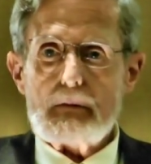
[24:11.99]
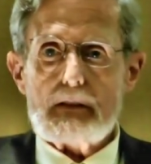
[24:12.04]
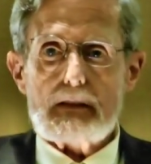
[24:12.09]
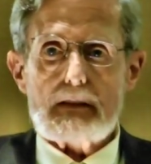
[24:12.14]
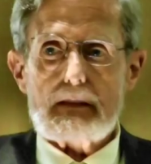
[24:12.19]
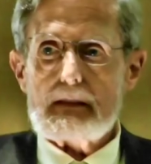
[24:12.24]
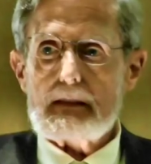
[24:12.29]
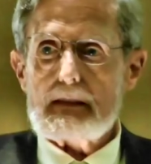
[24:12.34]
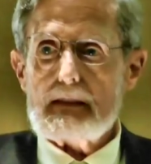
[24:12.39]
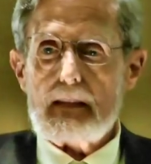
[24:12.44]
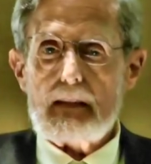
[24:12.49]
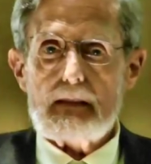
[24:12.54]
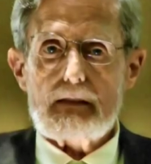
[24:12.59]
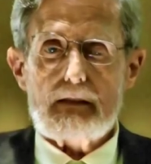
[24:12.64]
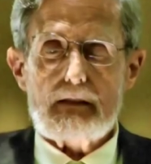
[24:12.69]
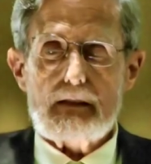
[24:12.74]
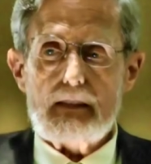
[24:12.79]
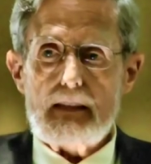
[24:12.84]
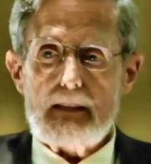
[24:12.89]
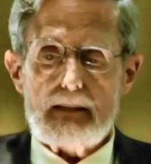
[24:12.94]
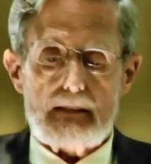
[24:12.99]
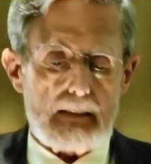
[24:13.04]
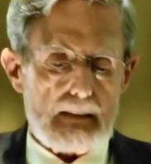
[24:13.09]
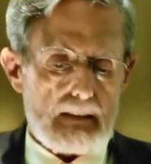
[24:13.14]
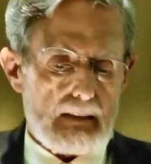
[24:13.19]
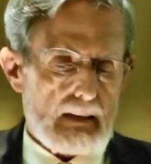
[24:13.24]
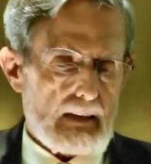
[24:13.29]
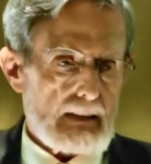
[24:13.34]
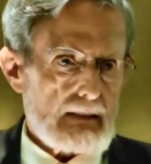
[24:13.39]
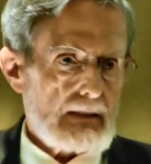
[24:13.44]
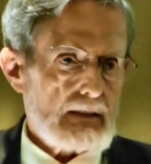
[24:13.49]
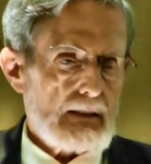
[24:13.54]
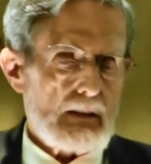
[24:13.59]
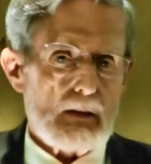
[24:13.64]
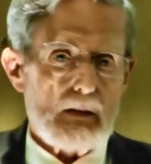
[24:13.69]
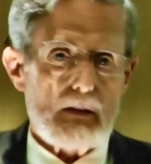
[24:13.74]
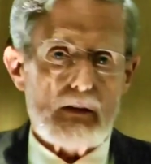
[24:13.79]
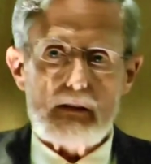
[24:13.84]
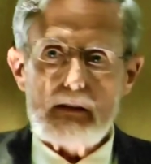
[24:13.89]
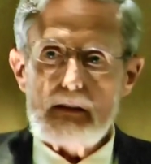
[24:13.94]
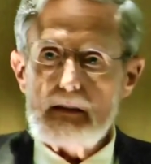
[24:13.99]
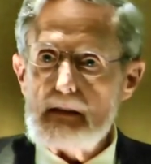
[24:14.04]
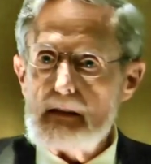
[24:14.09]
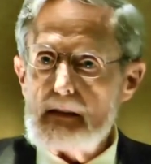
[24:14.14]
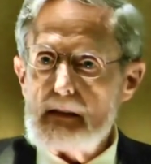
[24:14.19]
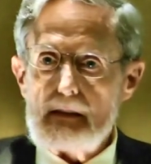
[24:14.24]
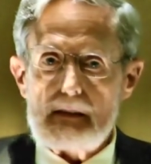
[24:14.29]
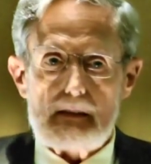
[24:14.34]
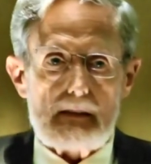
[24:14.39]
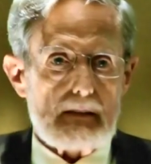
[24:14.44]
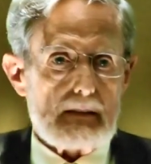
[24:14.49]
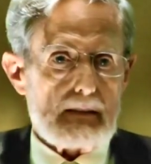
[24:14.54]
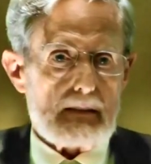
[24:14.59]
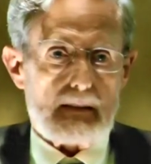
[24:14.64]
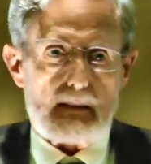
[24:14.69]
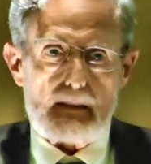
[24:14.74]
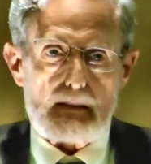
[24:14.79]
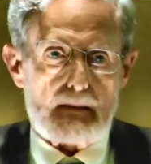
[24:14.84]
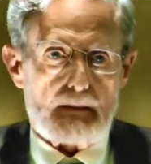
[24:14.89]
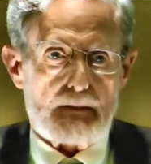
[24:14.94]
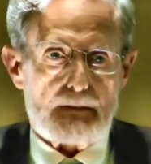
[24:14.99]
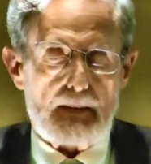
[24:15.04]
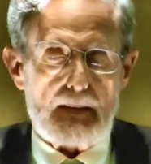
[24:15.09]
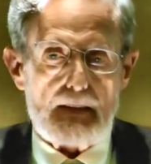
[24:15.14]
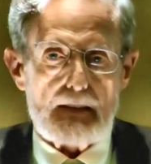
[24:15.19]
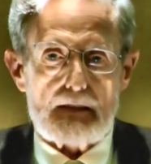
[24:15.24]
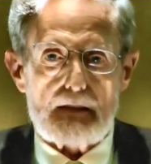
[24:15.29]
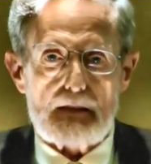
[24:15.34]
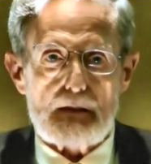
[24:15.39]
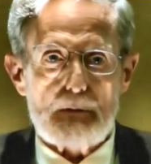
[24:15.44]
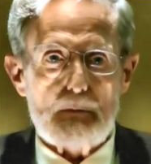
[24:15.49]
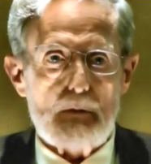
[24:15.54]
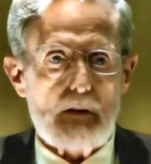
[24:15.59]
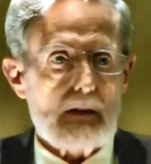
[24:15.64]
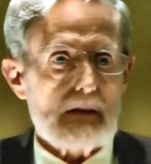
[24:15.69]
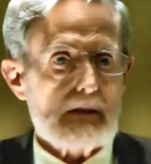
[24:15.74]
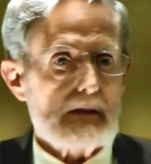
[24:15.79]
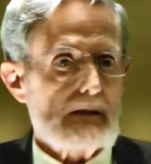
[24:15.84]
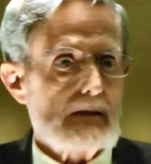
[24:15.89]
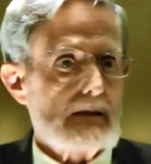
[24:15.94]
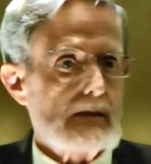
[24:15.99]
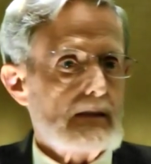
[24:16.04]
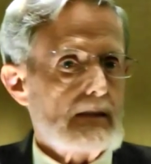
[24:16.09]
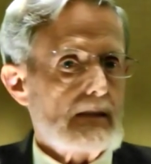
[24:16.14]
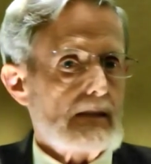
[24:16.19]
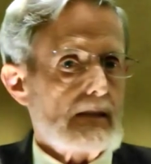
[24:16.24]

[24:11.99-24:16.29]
was the standard teaching I saw in Ephesians 1.